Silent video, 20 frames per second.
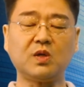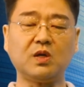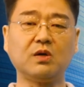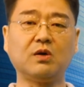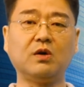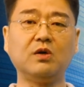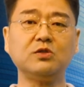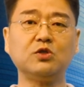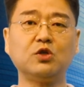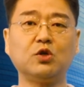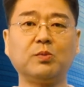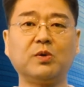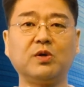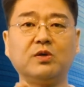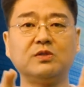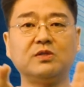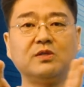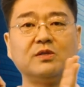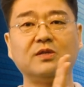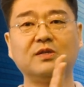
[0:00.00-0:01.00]

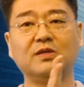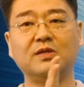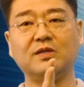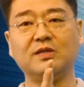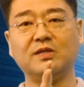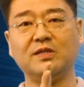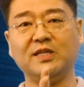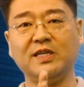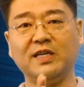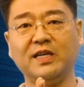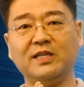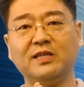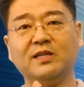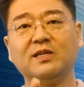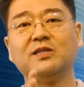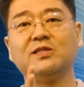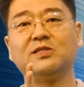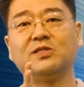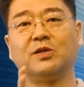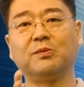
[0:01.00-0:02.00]
Customers need
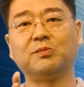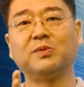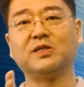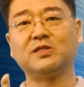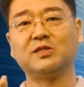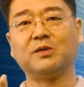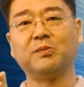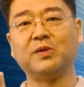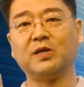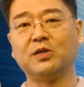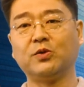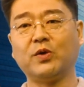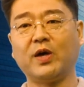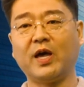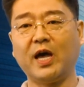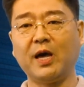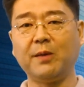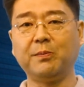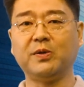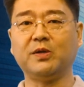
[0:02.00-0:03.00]
something to
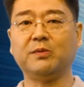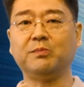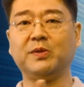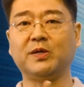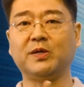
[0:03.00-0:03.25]
happen